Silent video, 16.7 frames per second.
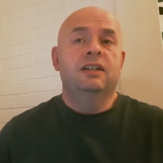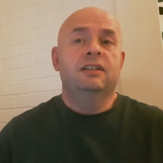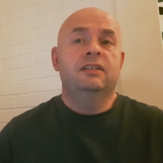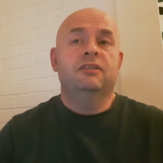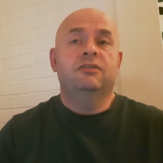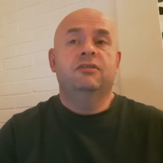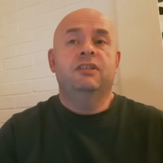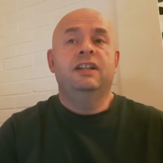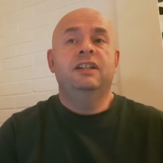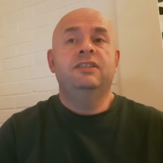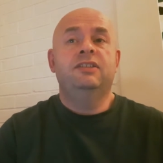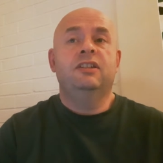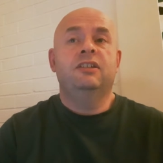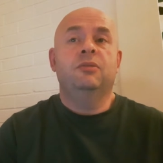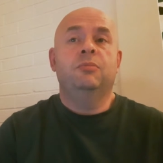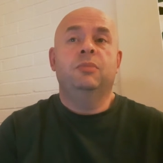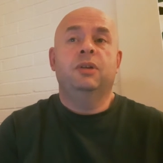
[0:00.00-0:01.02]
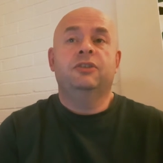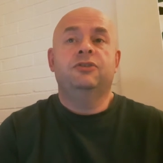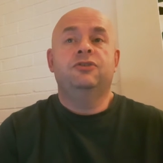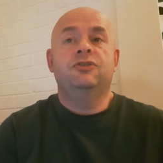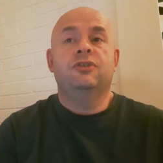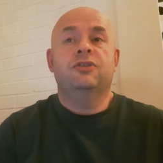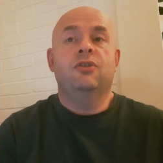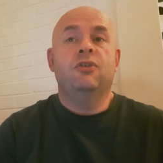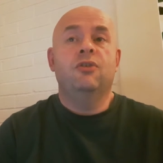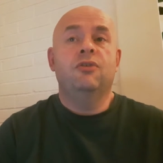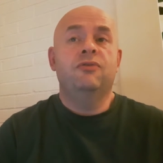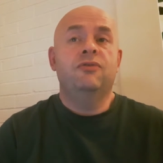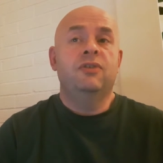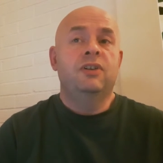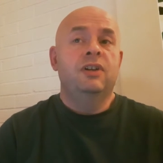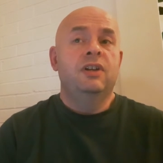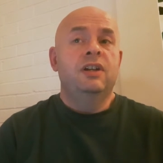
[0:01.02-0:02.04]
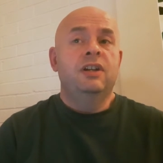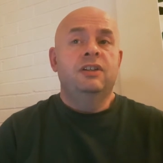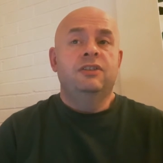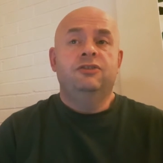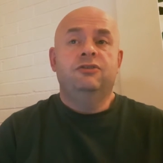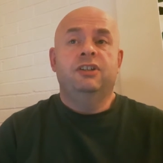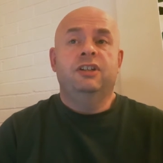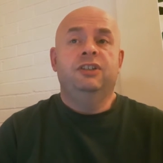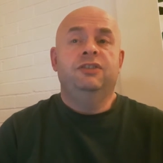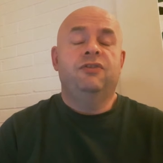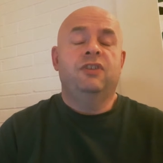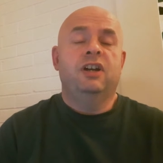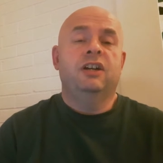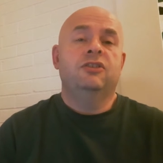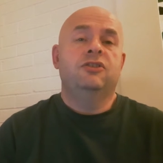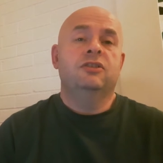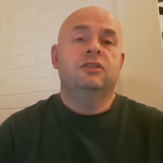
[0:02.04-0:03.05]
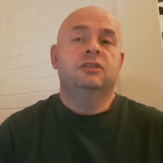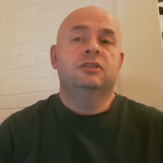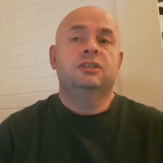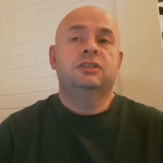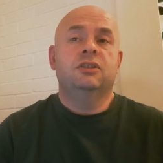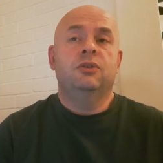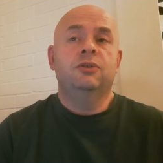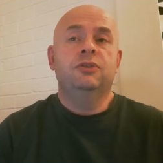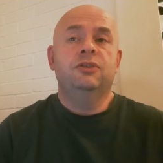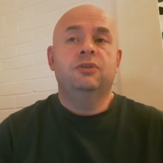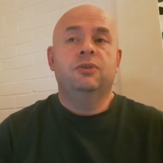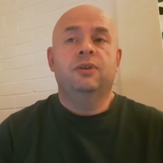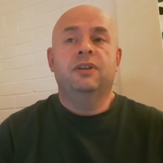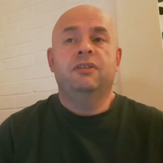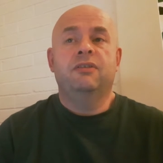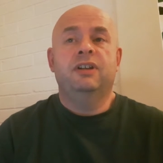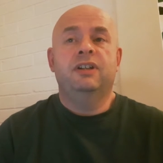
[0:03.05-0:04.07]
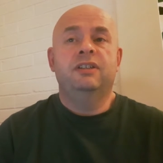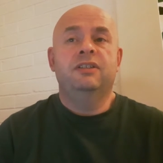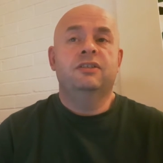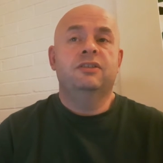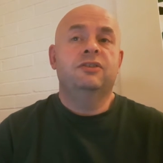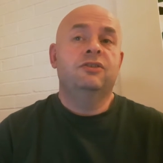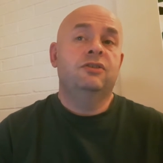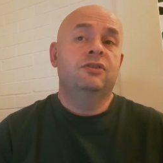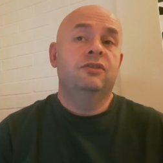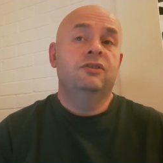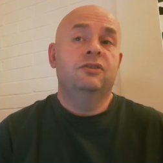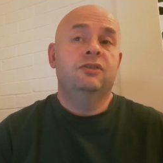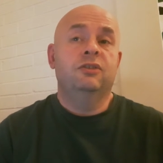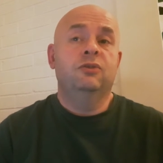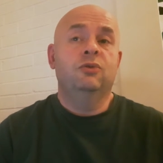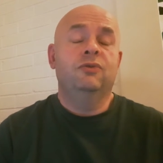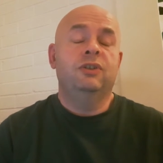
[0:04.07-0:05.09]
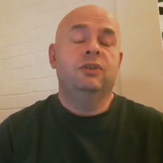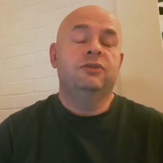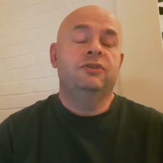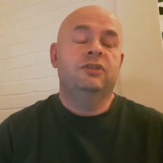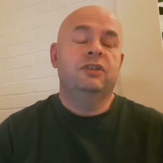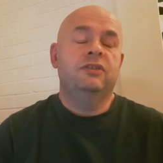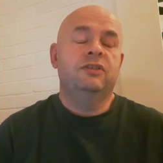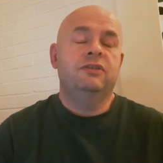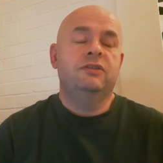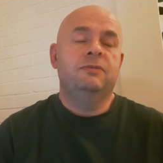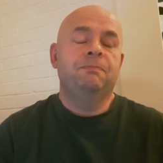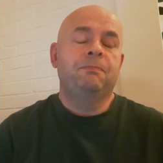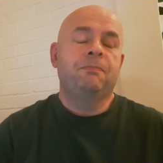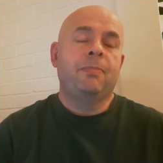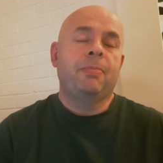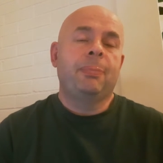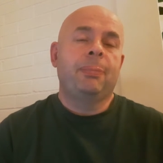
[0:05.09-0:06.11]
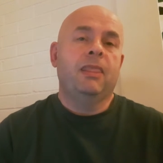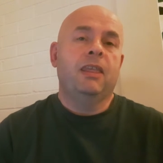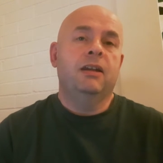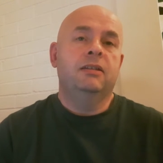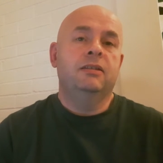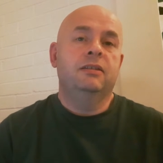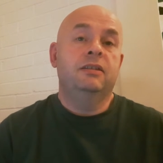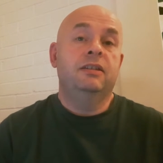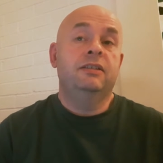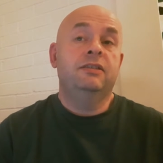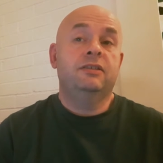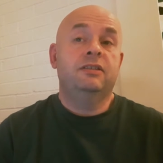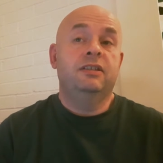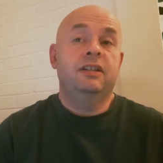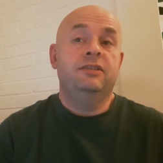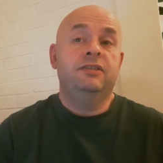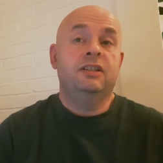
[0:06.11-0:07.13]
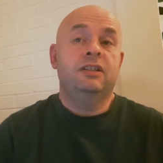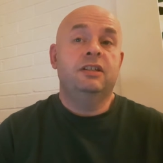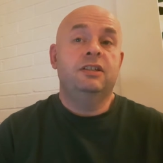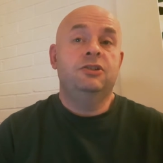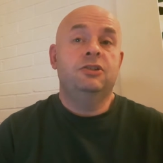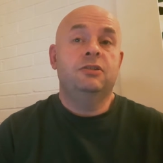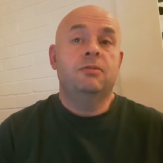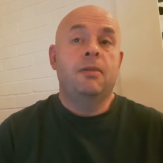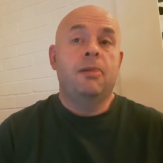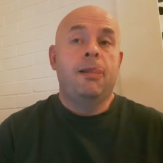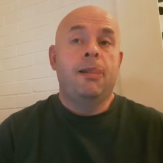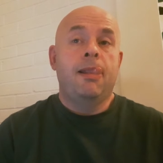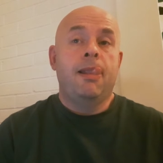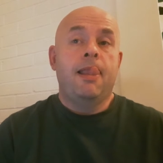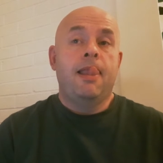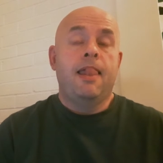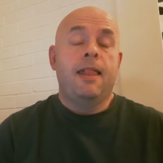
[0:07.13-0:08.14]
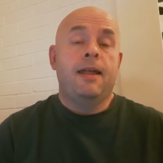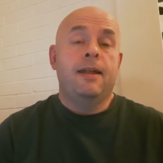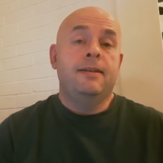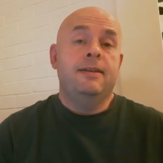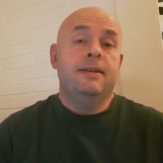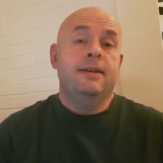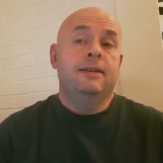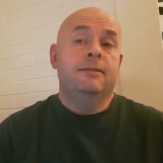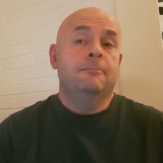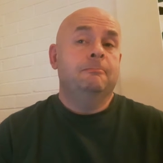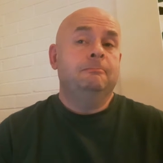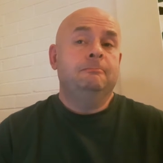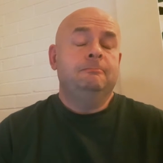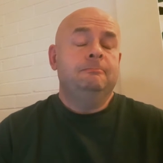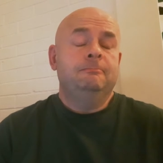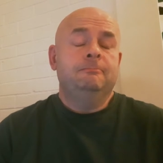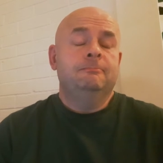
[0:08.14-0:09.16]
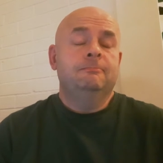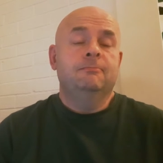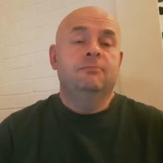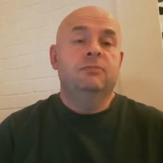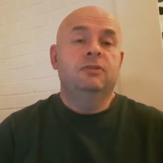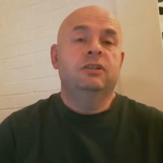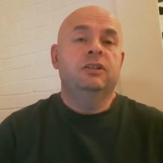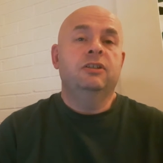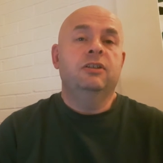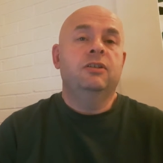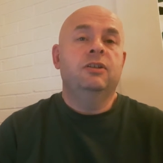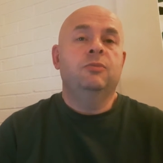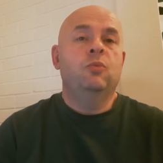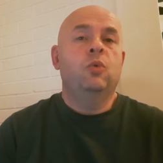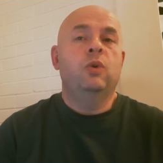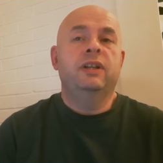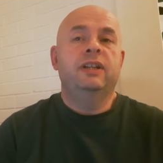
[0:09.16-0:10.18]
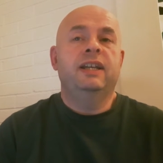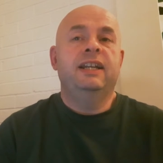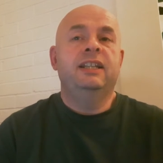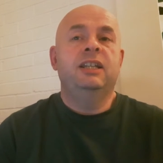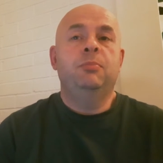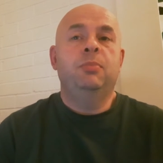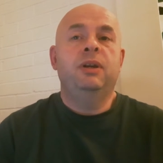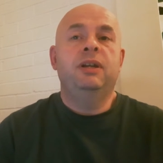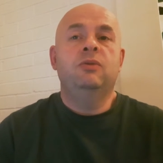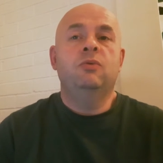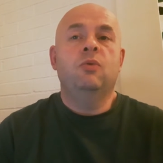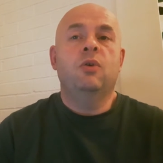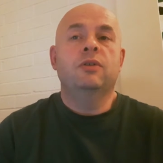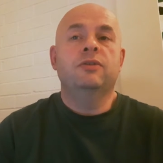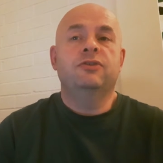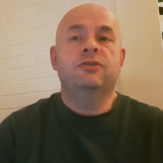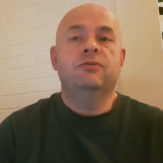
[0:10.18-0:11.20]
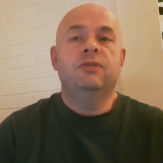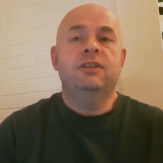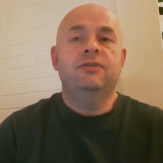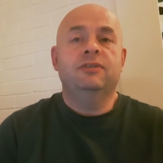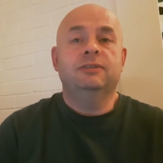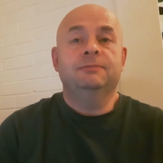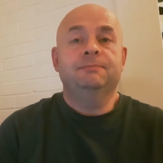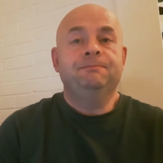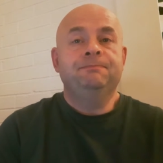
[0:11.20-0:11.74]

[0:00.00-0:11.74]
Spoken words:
and the rest had a mixture of stress fractures, osteoarthritis, synovial cysts, and disc desiccation, and yet none of them were in any pain whatsoever.